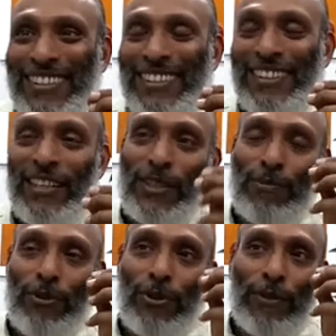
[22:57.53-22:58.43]
This
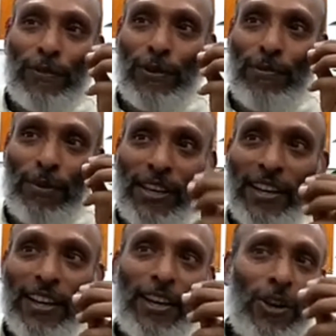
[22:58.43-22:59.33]
beautiful
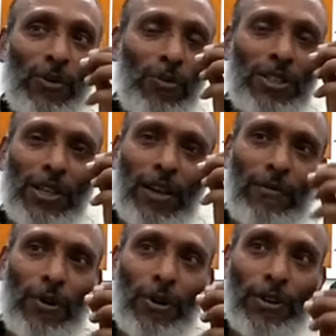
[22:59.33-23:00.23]
being which
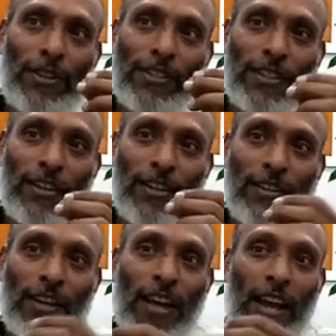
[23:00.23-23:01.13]
lived on this earth
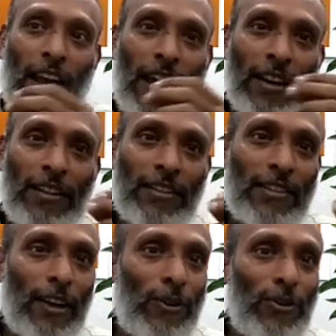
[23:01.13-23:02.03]
had this
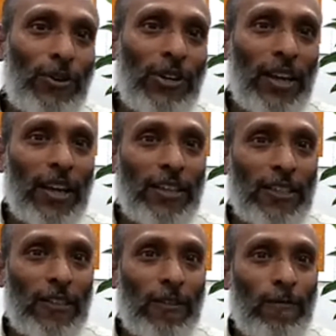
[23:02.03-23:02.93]
unknown
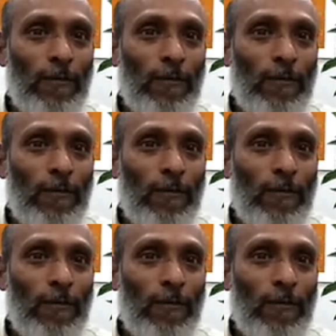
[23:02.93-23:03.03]
reaction.